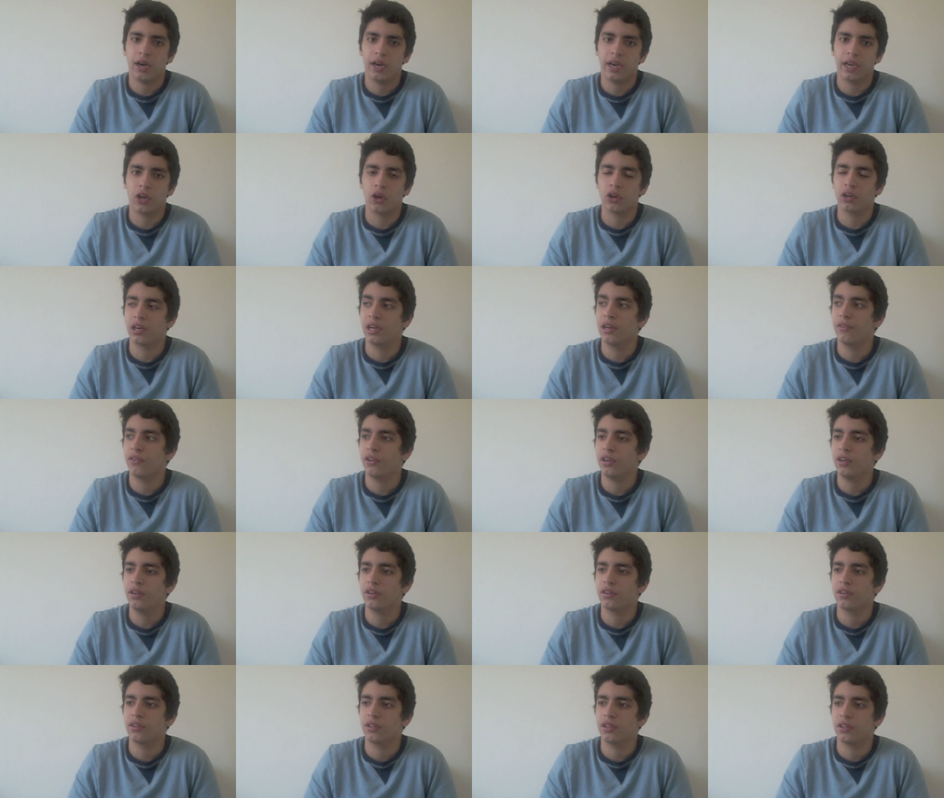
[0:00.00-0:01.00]
It got
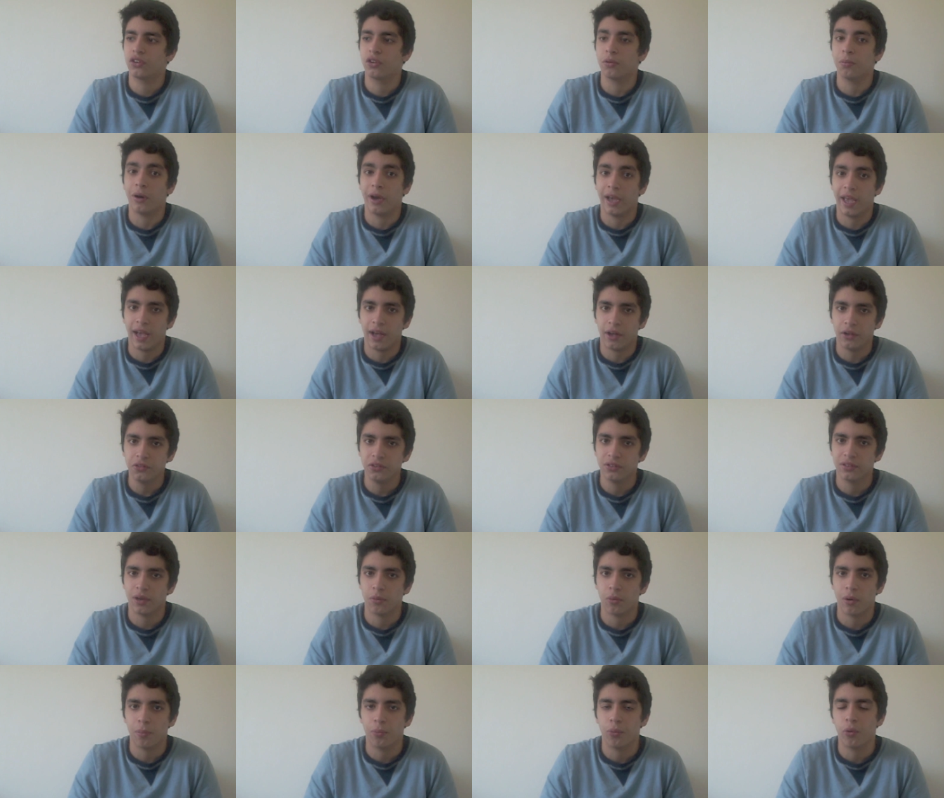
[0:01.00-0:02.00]
delivered to my house
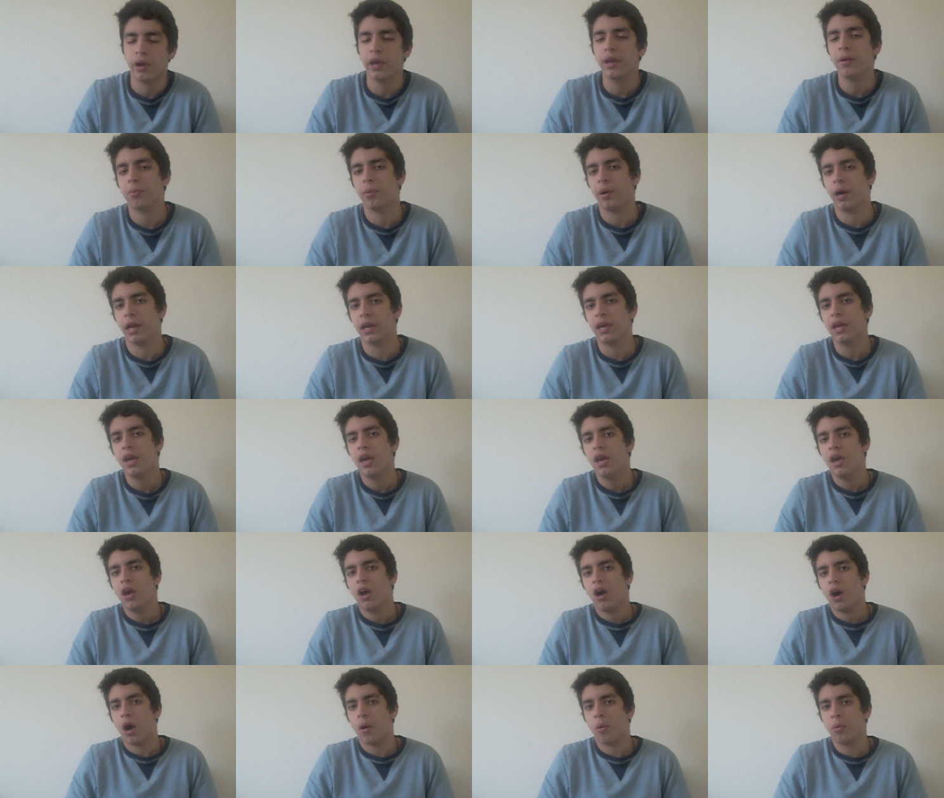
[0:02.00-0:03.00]
at one point, but
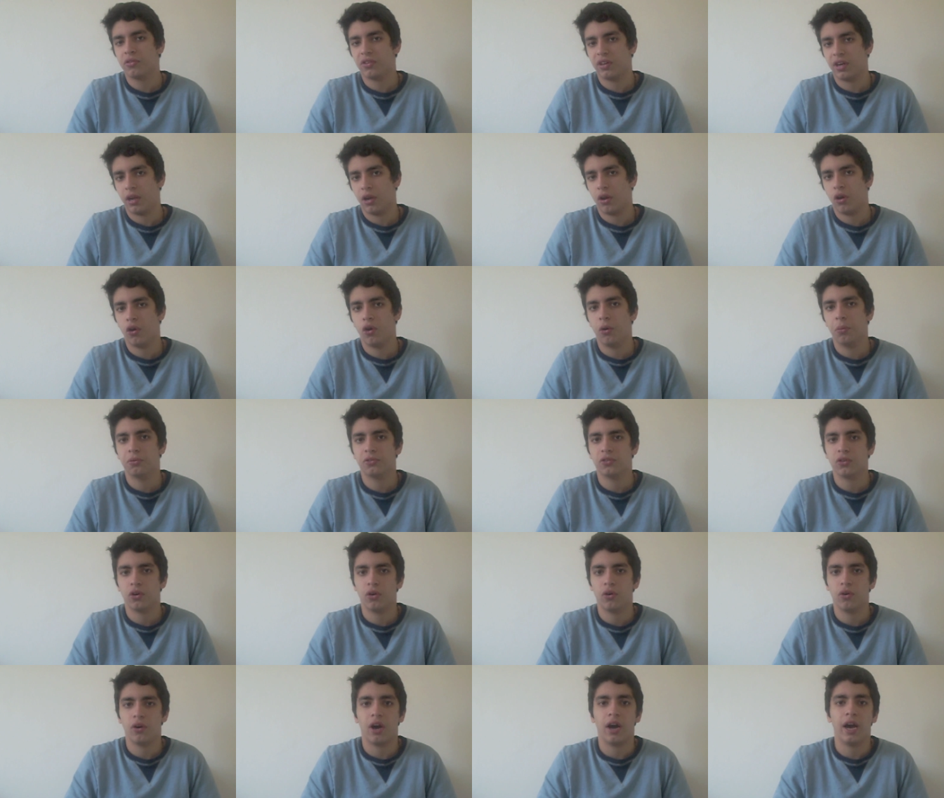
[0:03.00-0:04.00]
I wasn't at home,
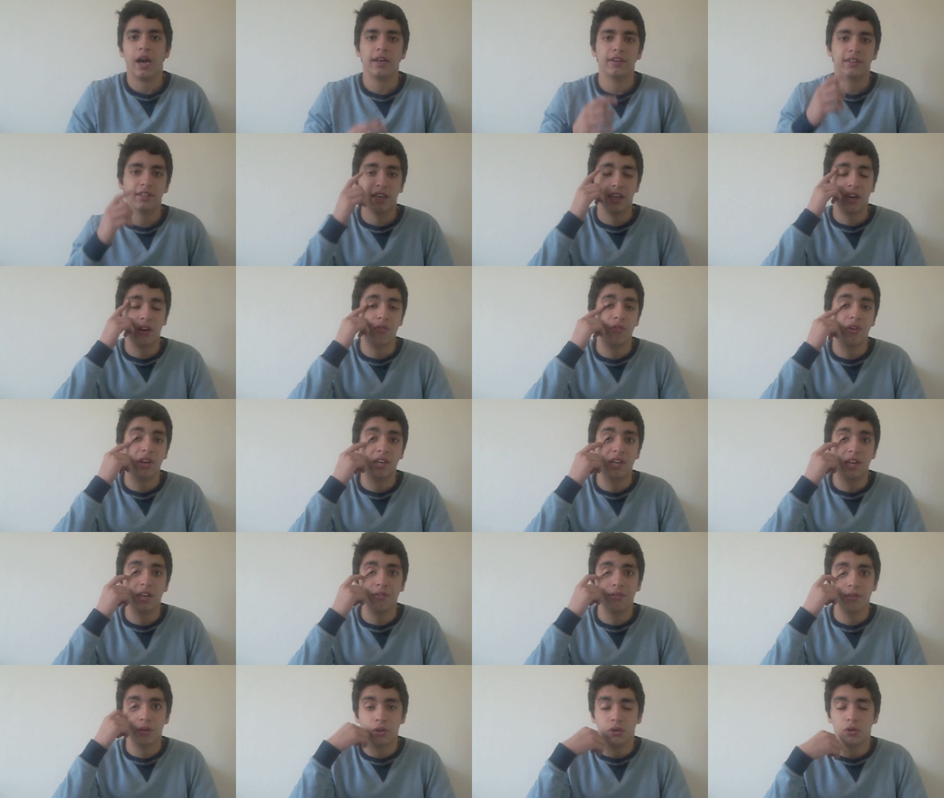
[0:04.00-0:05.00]
so I had to get it
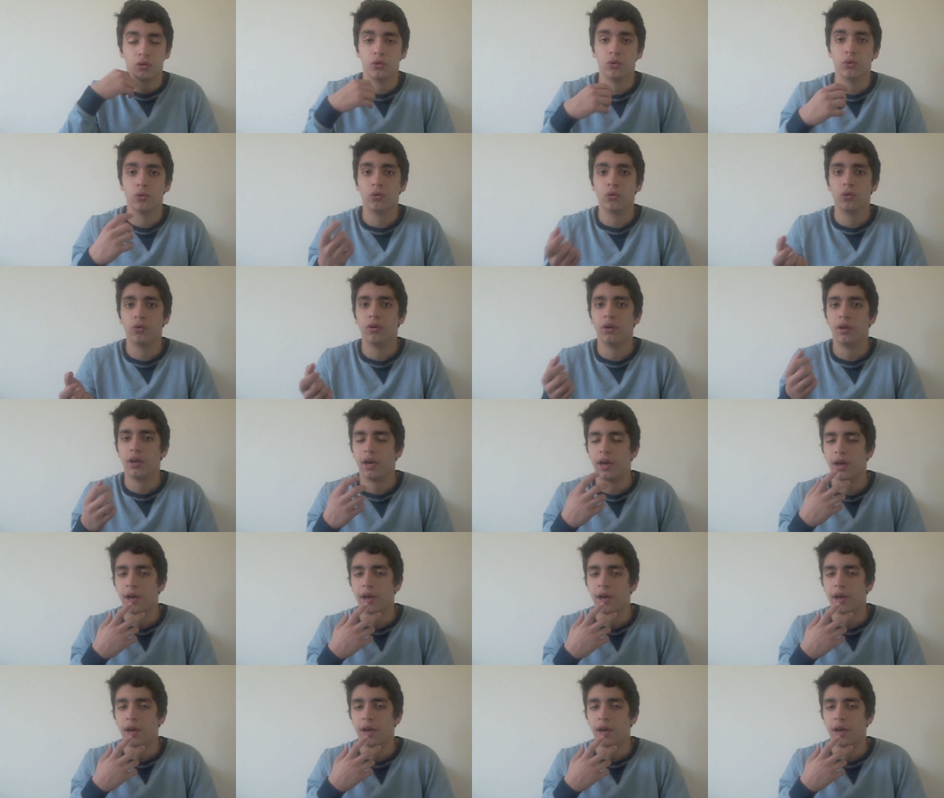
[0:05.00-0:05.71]
re-delivered to